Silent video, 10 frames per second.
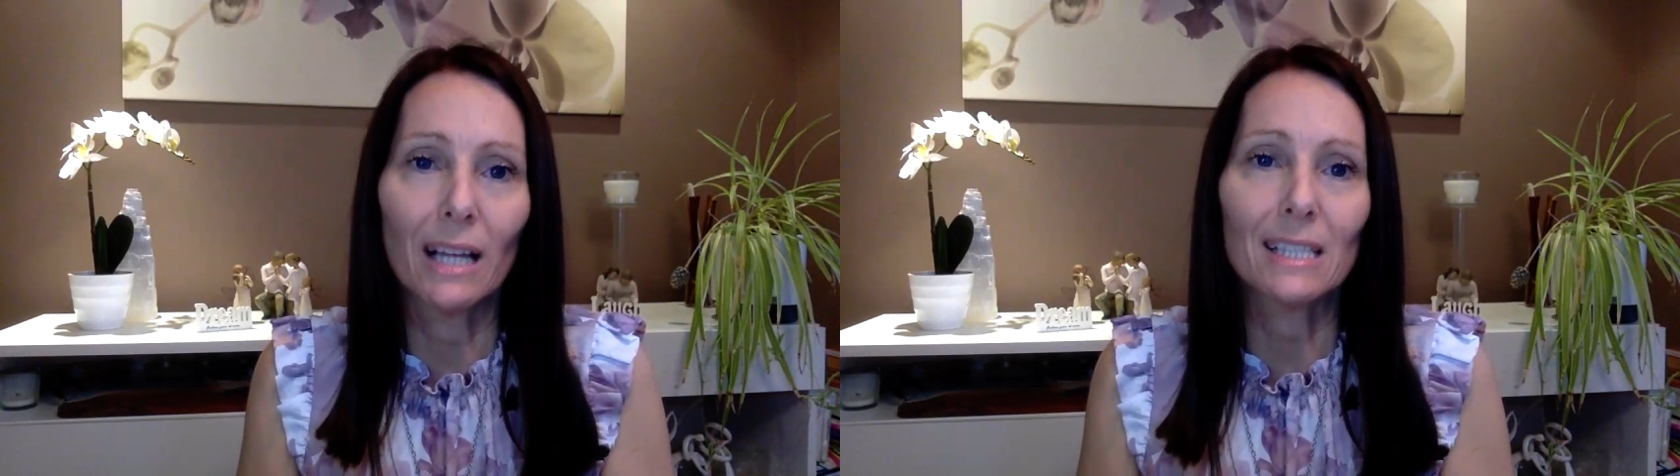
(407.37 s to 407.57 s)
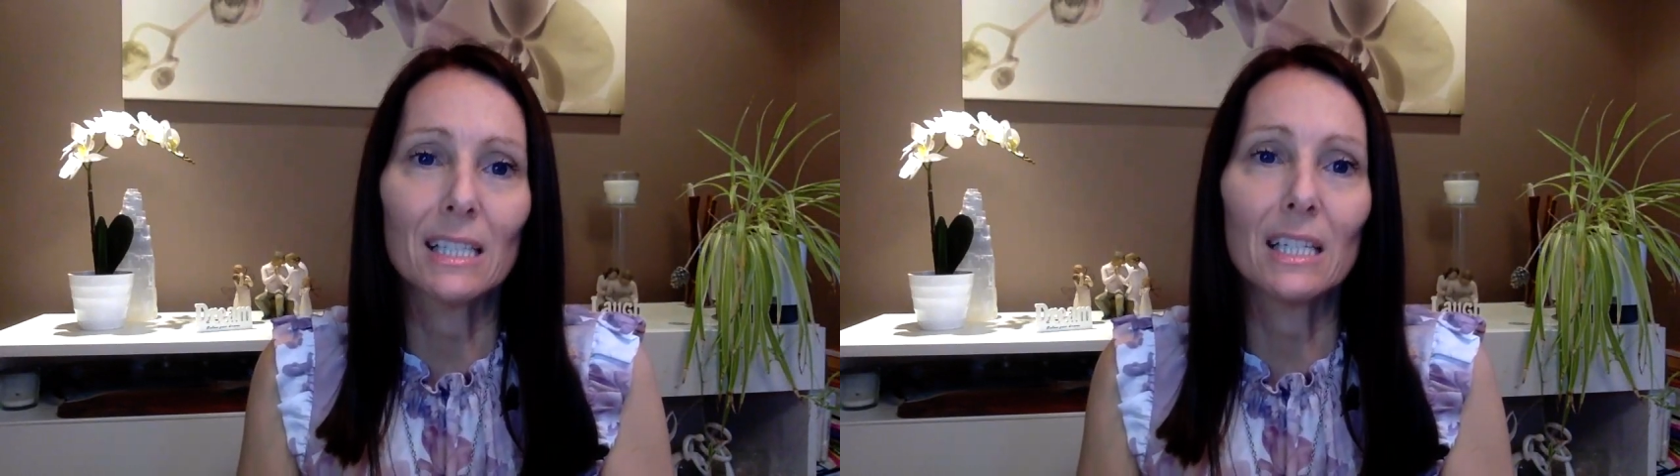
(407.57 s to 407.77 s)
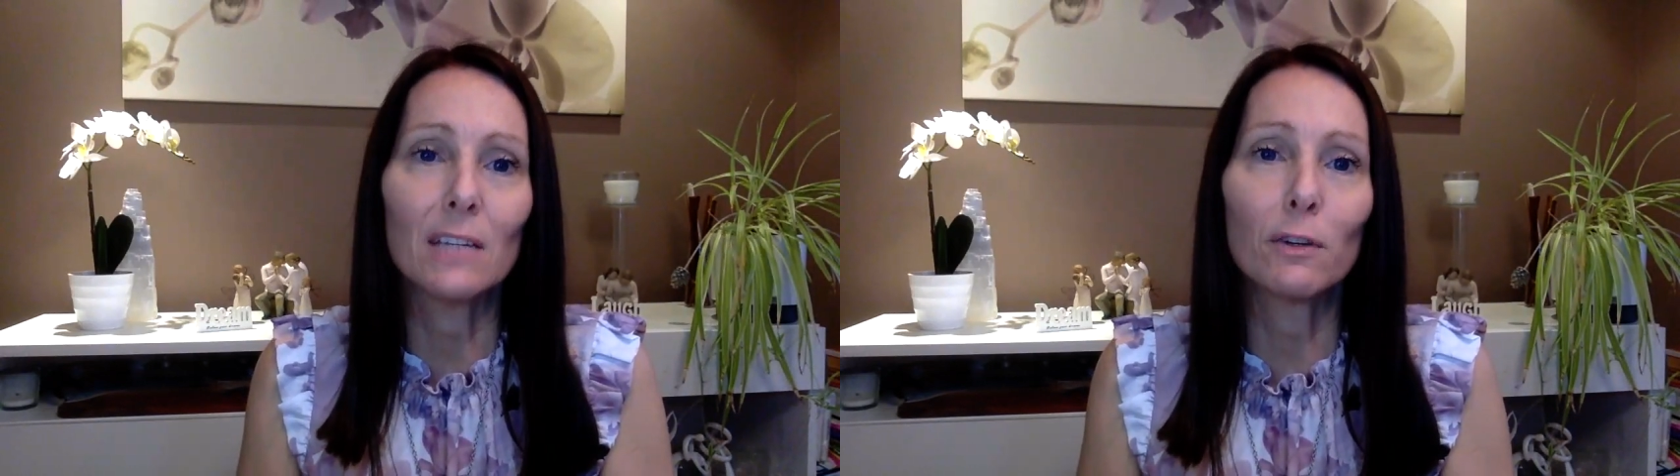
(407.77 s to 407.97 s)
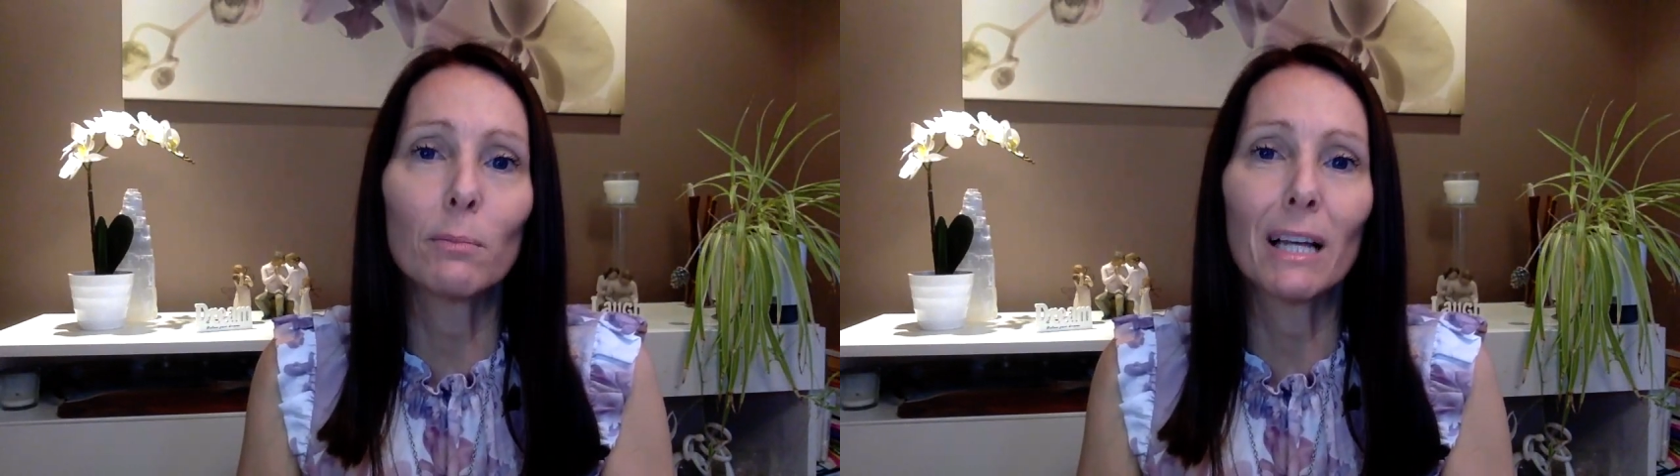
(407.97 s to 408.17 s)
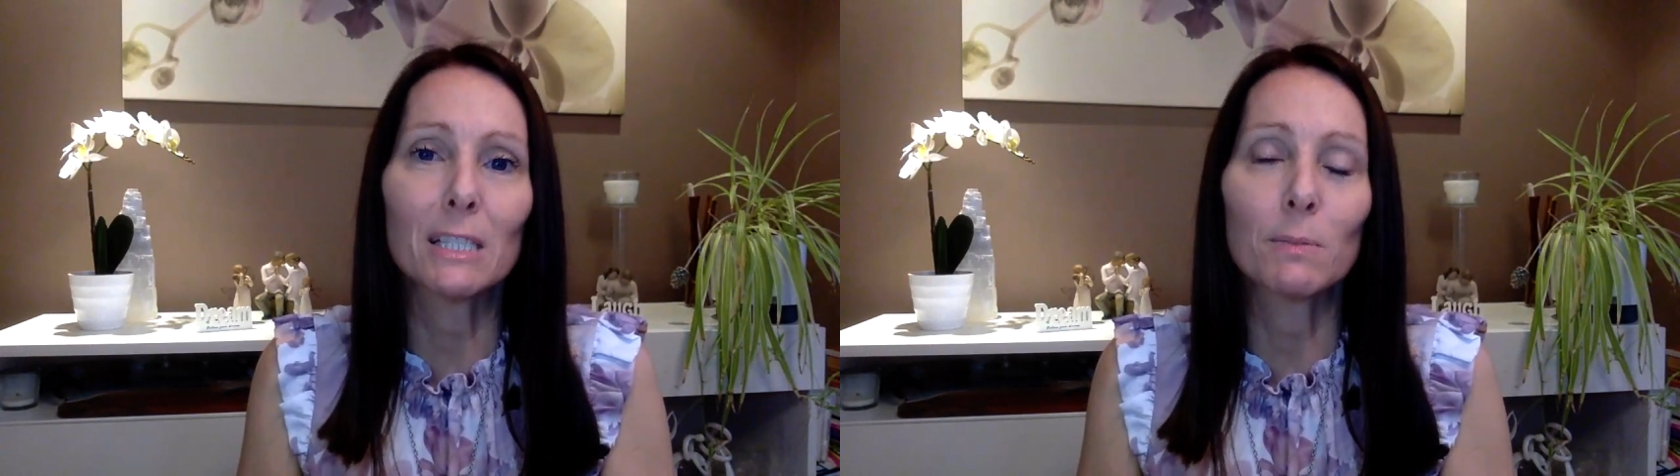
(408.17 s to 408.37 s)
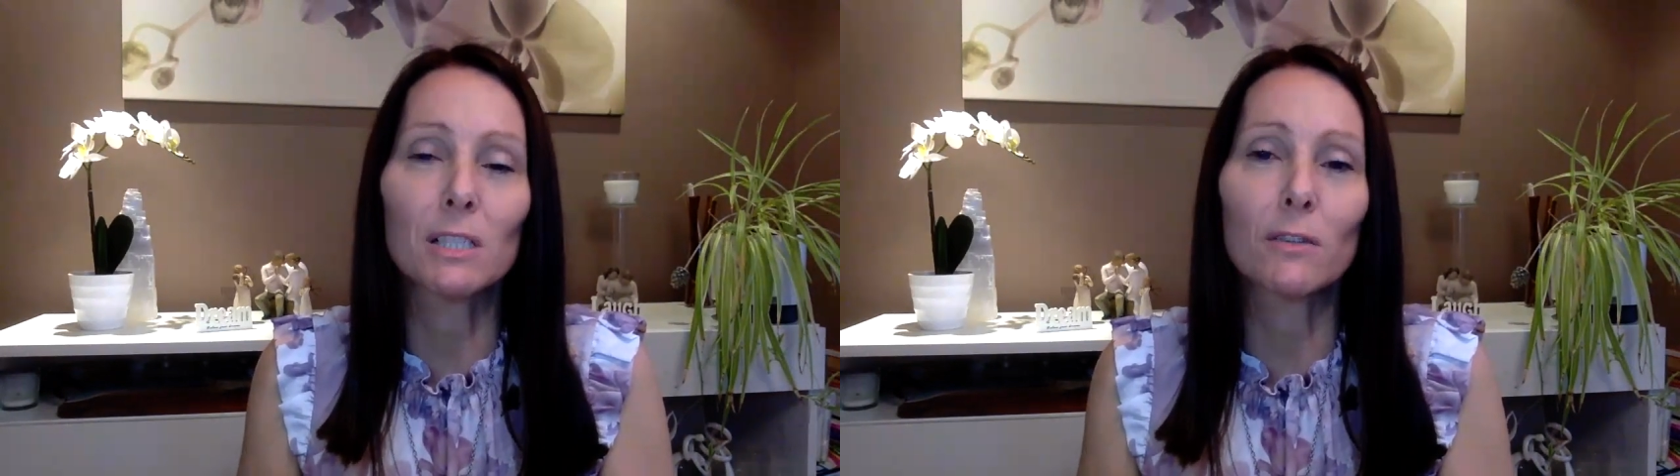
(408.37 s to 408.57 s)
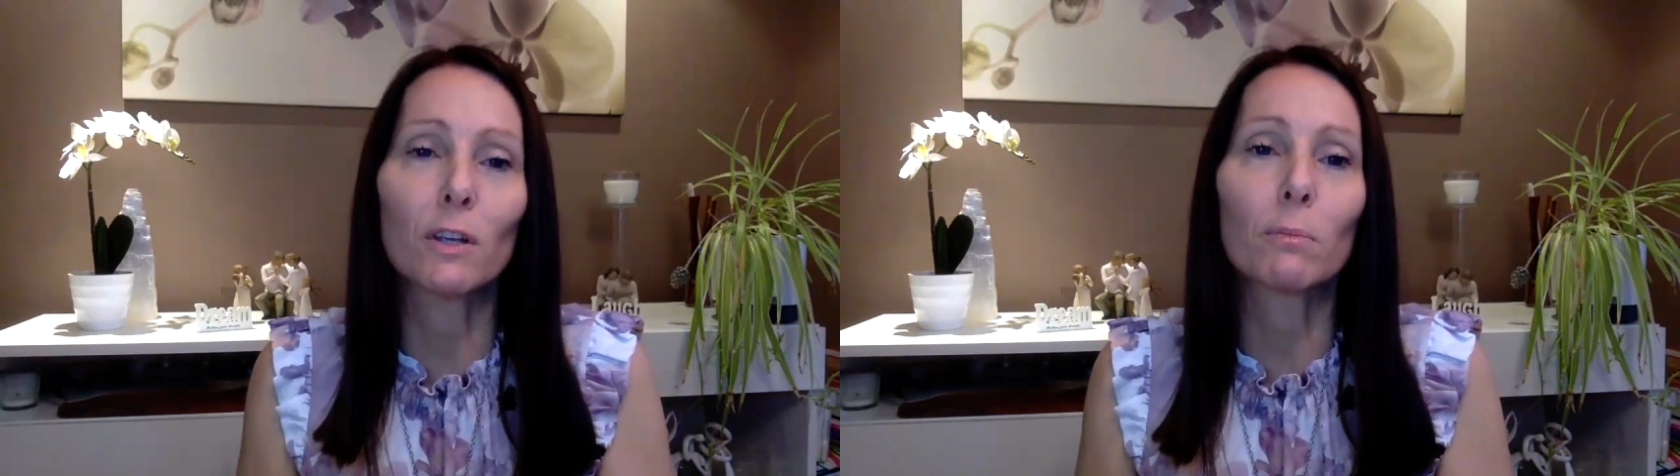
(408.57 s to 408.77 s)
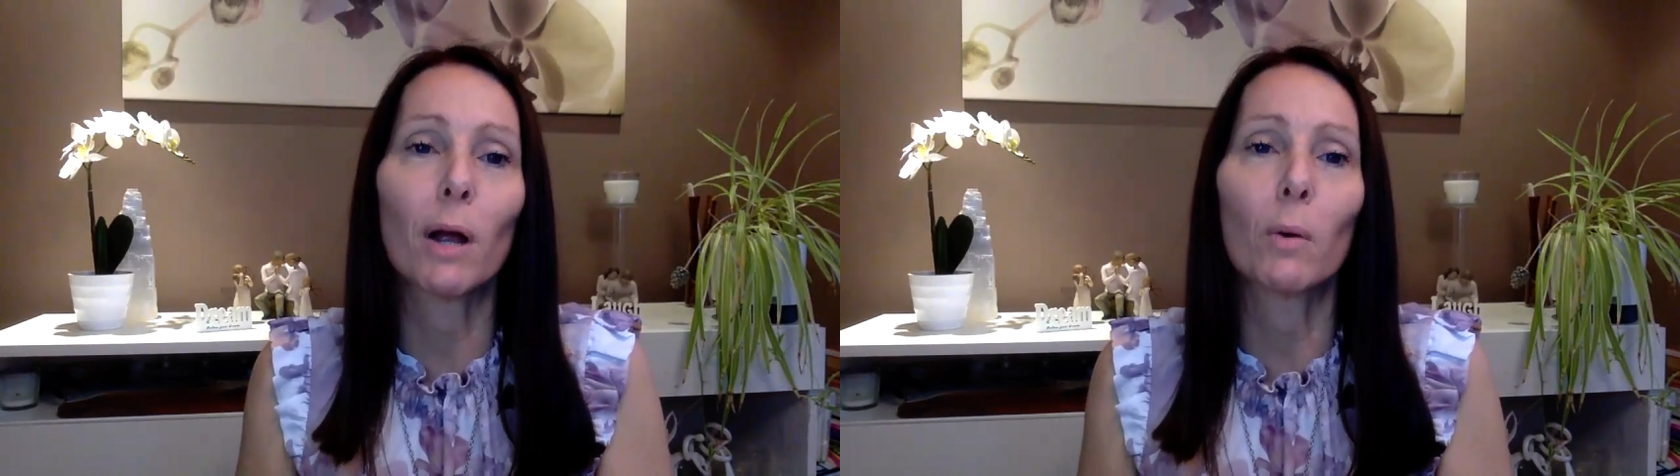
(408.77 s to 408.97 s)
as even my
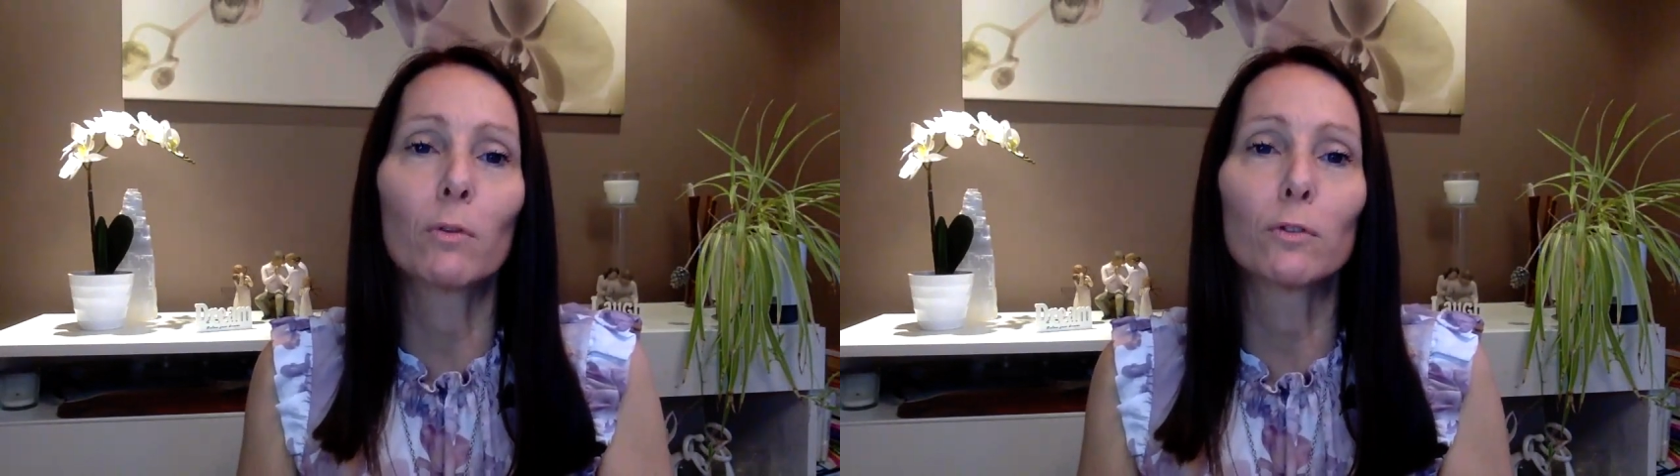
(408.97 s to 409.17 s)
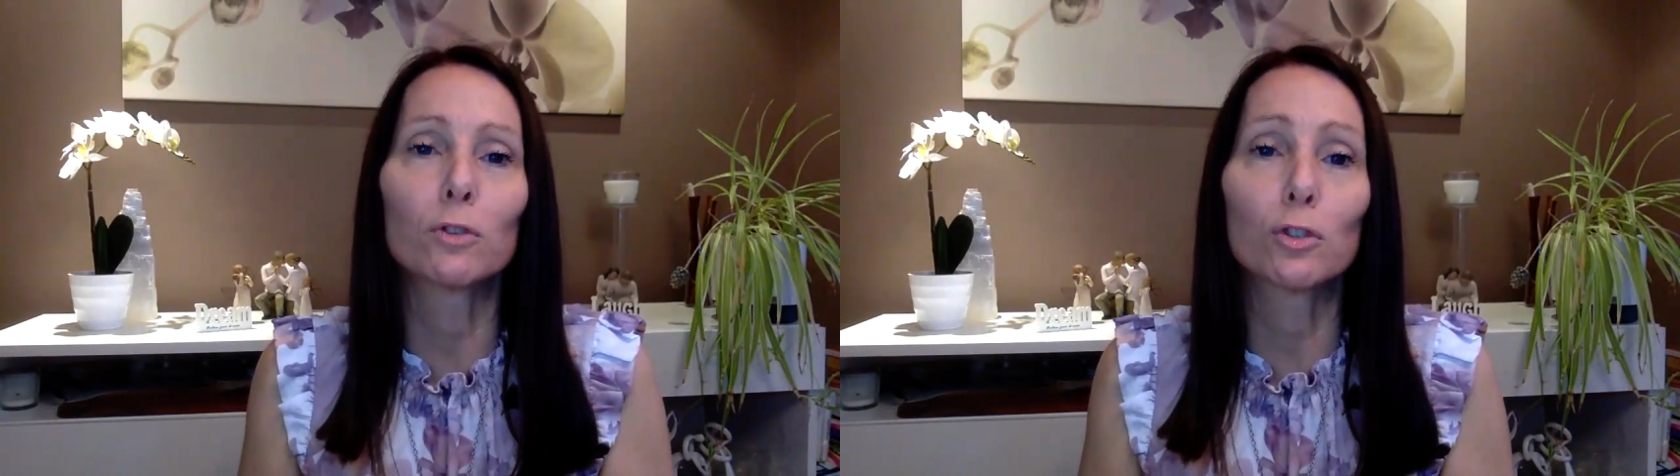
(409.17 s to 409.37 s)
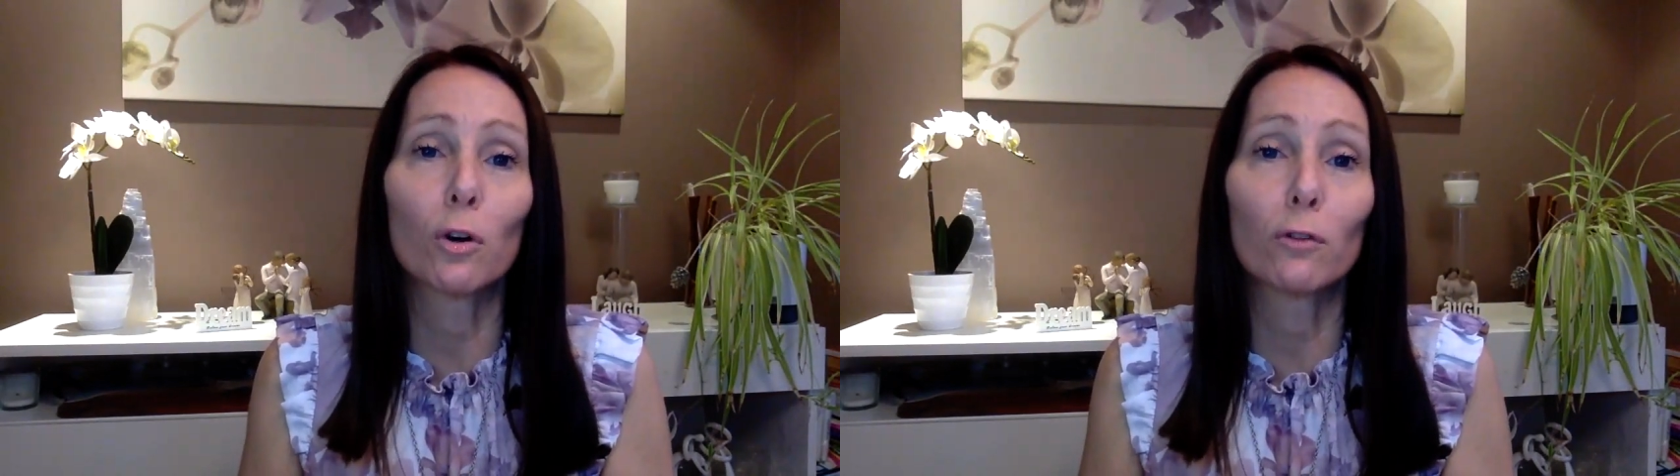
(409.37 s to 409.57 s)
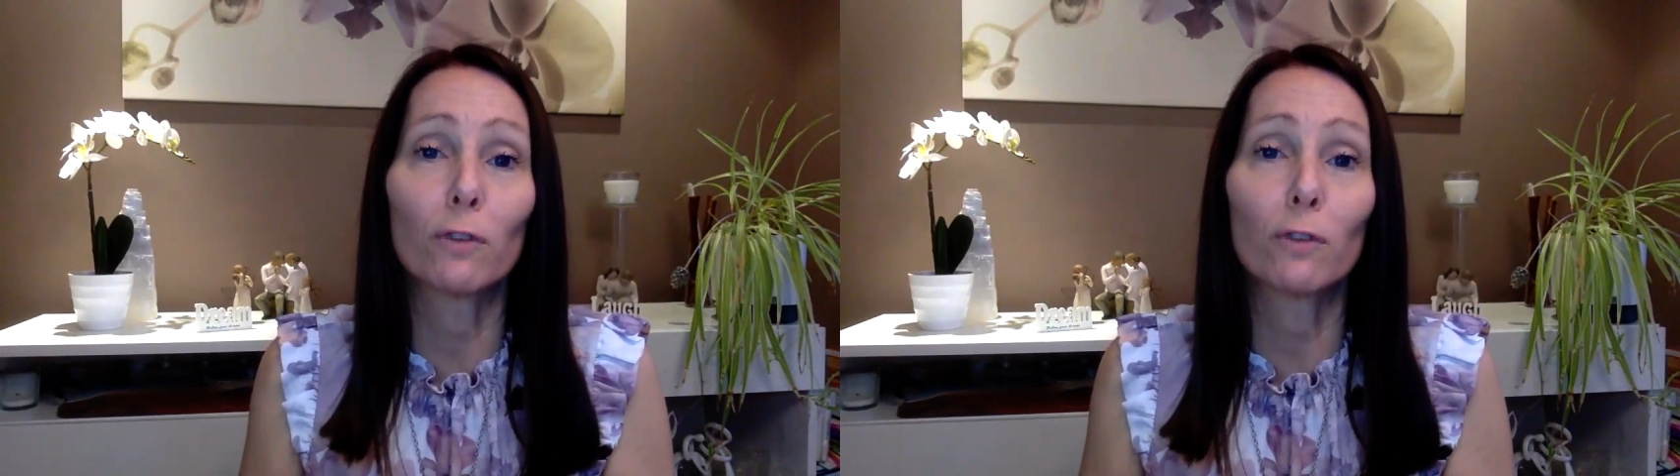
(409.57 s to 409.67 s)
specific powerful short